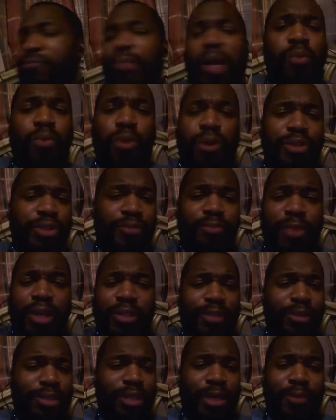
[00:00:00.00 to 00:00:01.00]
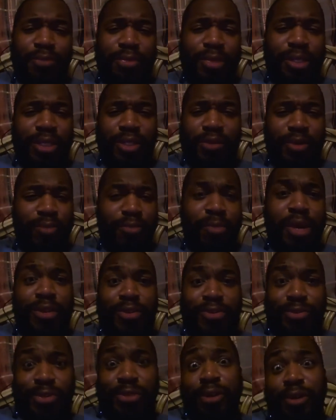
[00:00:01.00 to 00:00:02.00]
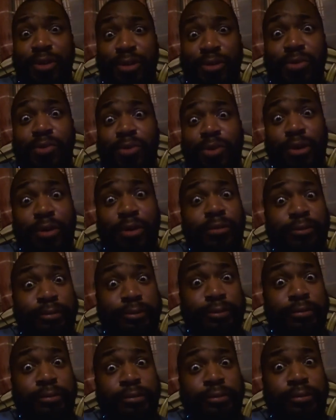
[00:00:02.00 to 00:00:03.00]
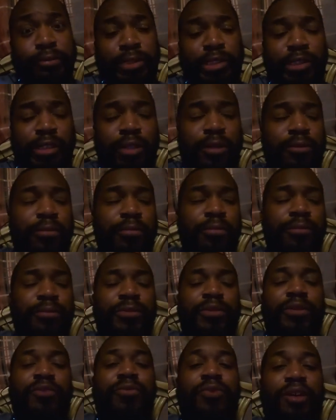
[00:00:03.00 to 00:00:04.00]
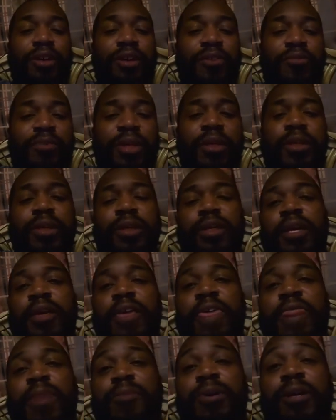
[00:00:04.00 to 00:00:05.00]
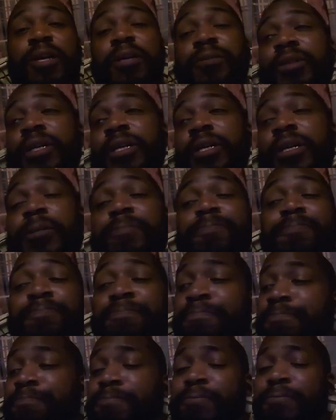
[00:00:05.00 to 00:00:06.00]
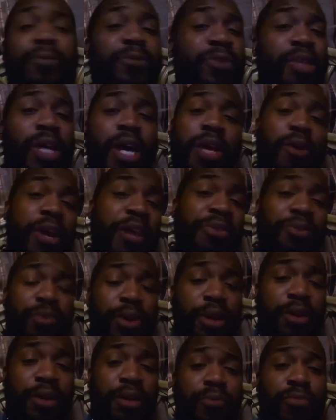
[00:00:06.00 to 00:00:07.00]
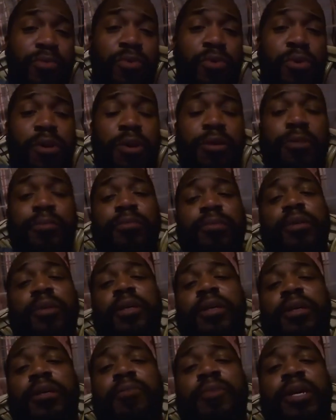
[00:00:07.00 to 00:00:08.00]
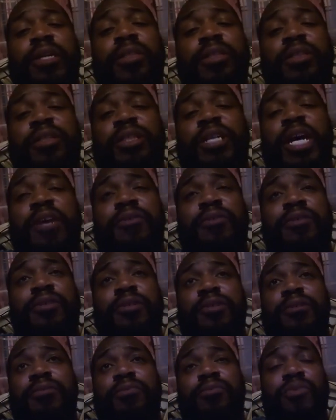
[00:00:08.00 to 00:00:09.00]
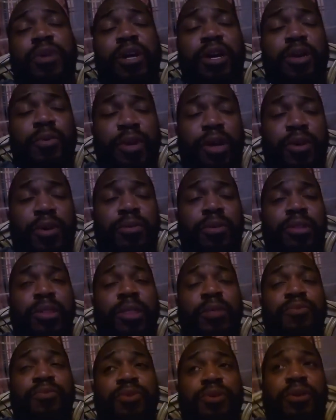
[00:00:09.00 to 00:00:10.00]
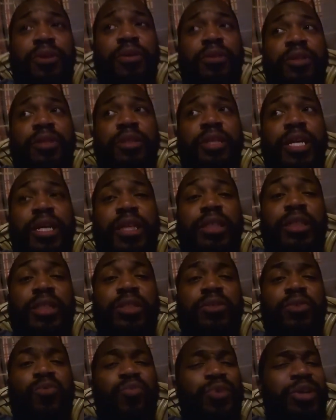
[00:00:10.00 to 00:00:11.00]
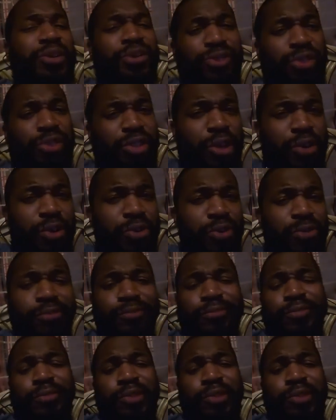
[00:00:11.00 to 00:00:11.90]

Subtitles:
my words are messing up because the meds are starting to work, so forgive me. But I don't have to wear it anymore. I just have to wear it when I go to sleep for the next week or so.